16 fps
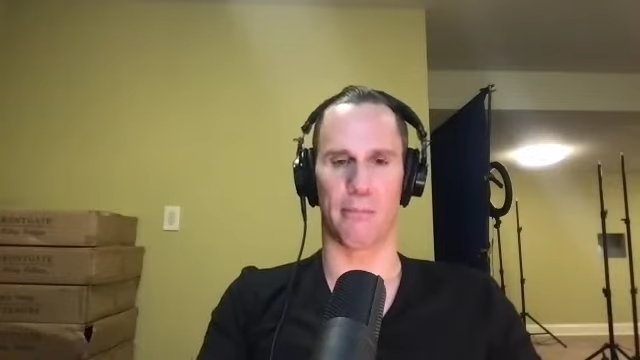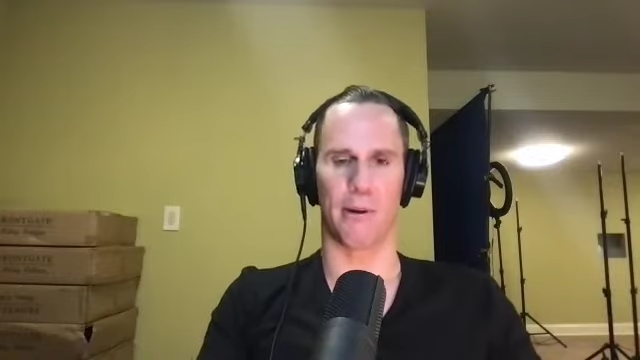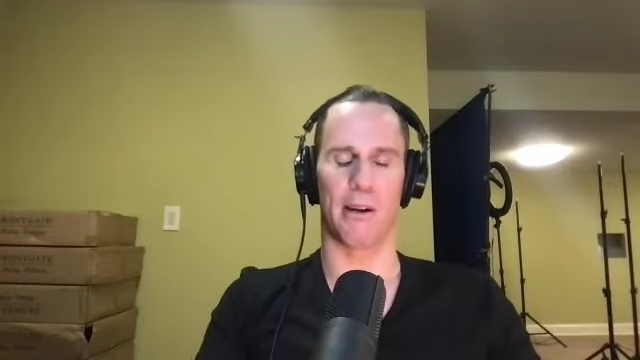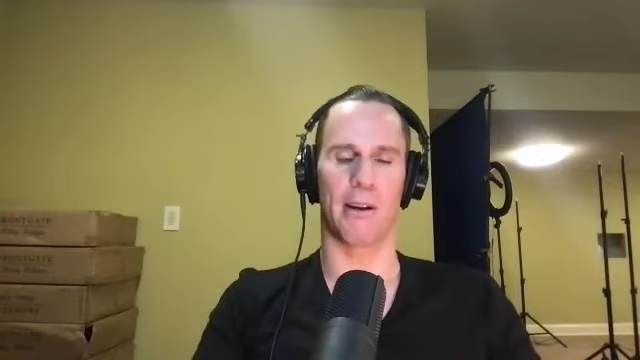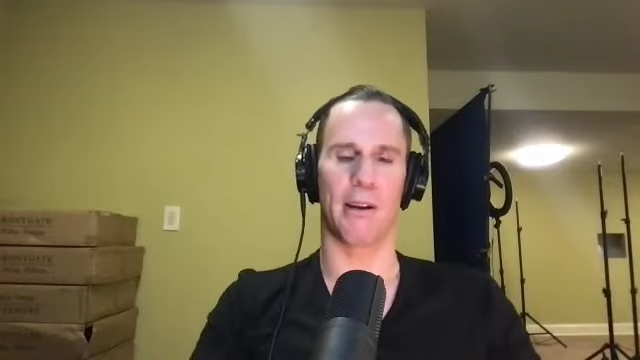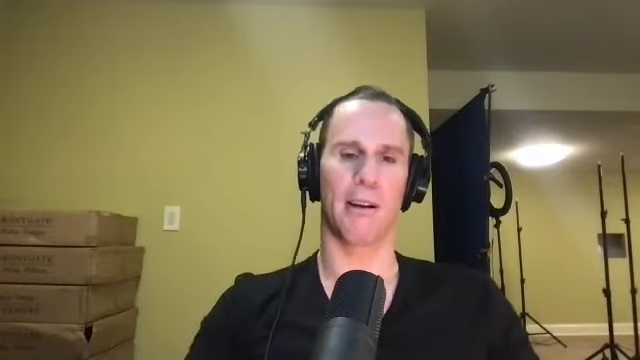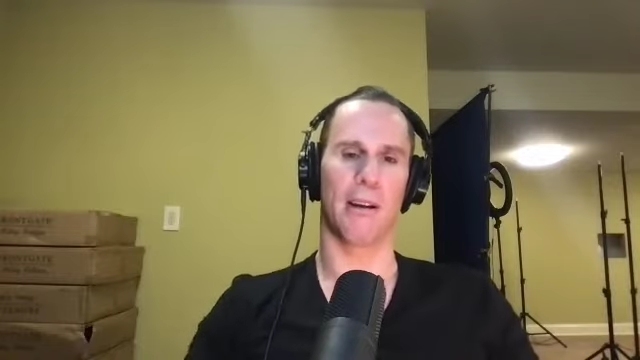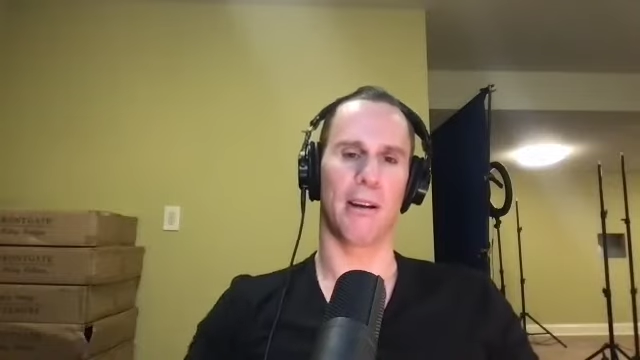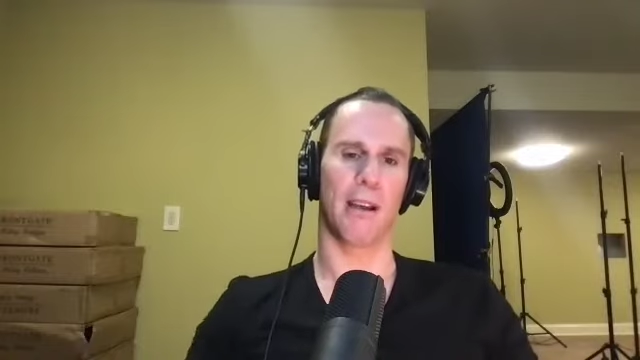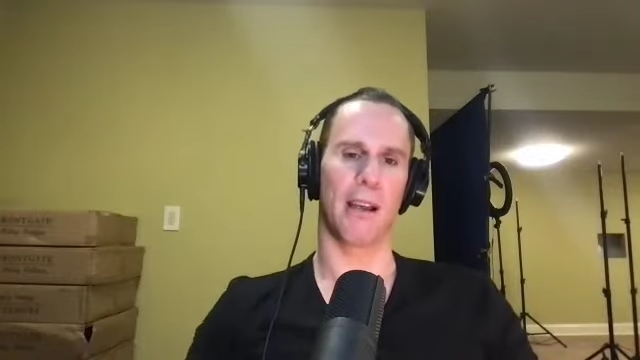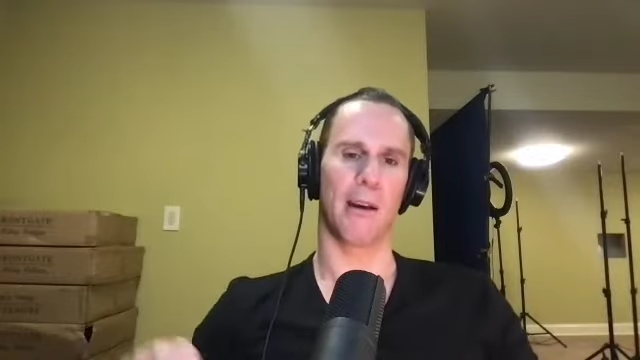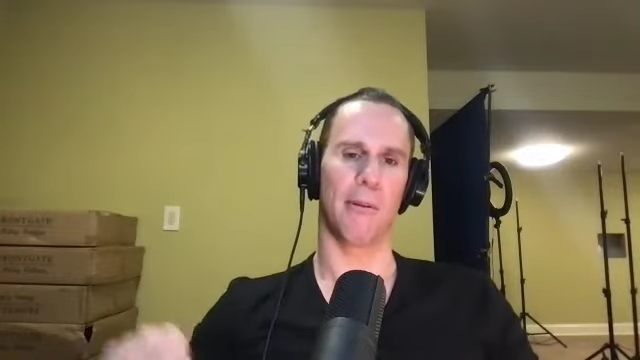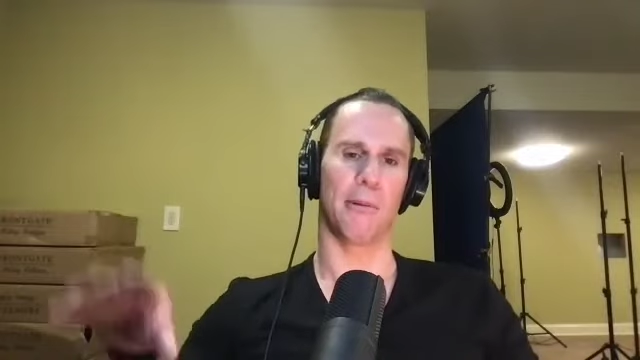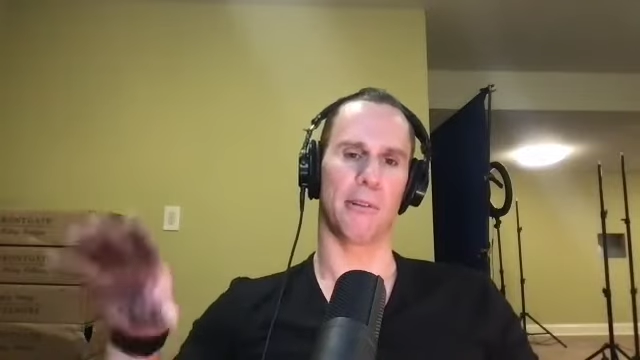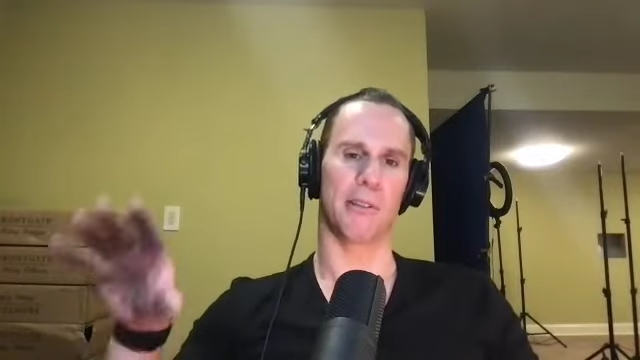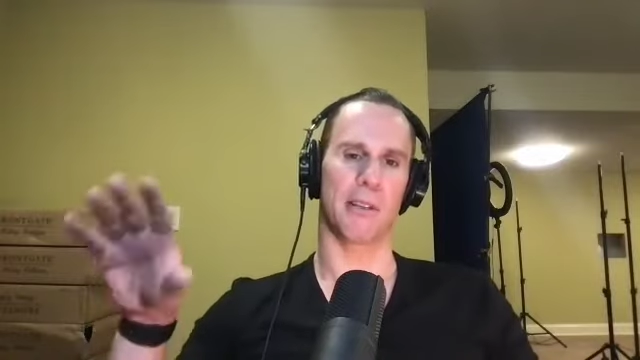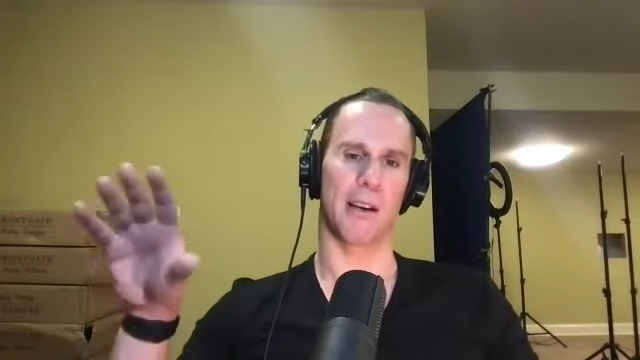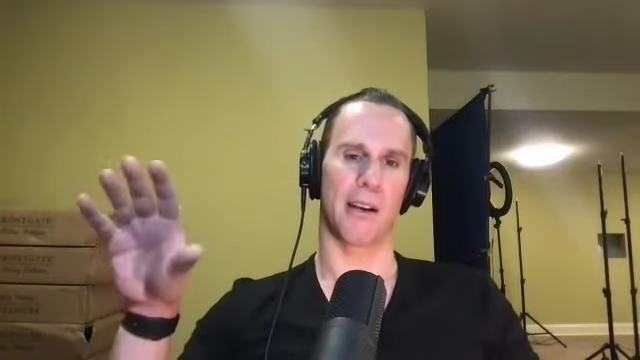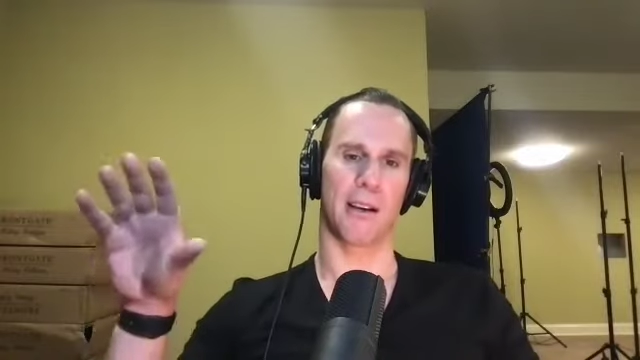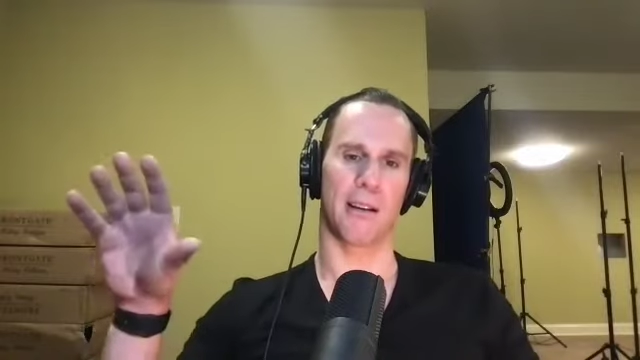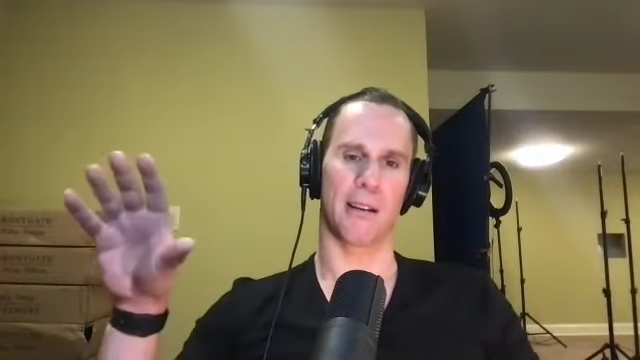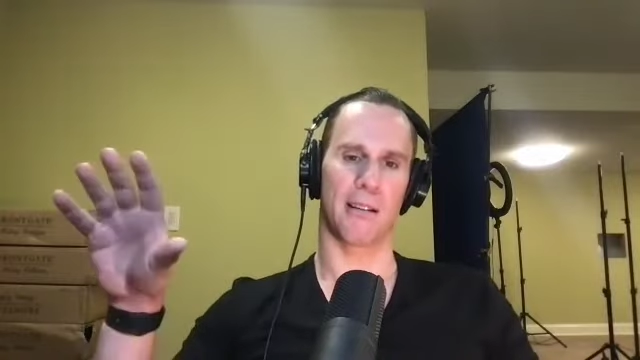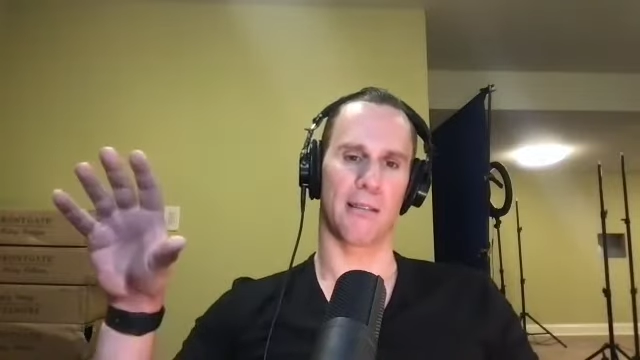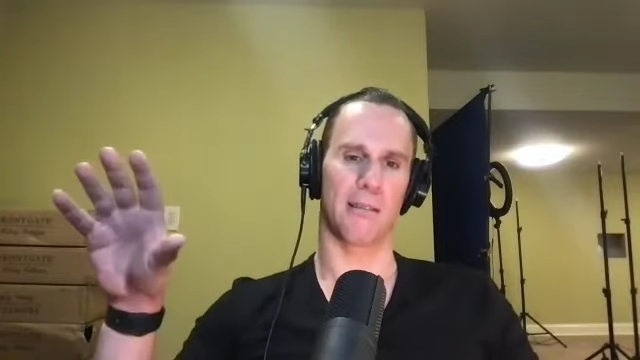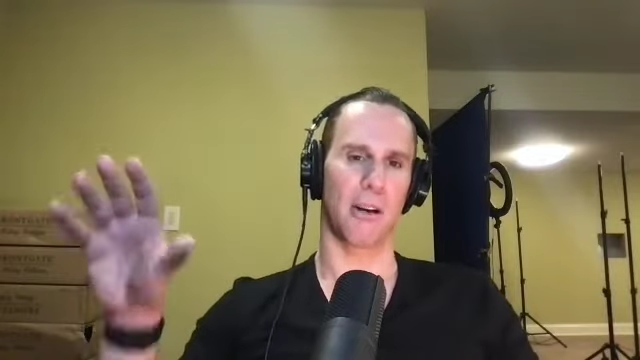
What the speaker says: But it was like,